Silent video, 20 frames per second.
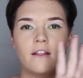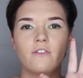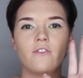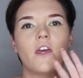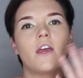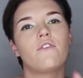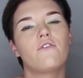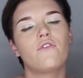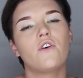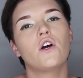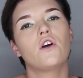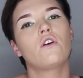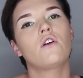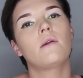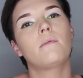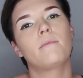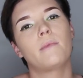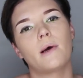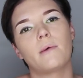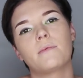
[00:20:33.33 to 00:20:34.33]
They
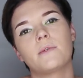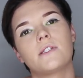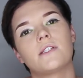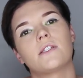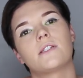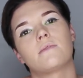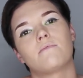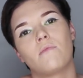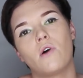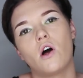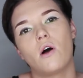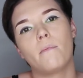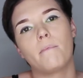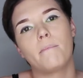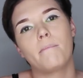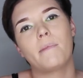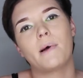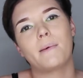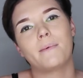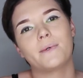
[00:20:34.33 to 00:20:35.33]
phone Bubbles'
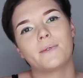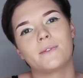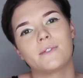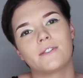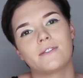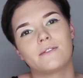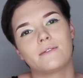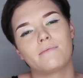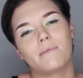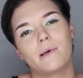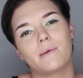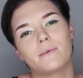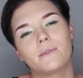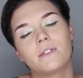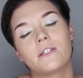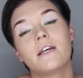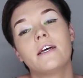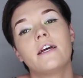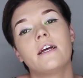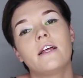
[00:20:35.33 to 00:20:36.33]
mom, Bubbles' Bubbles.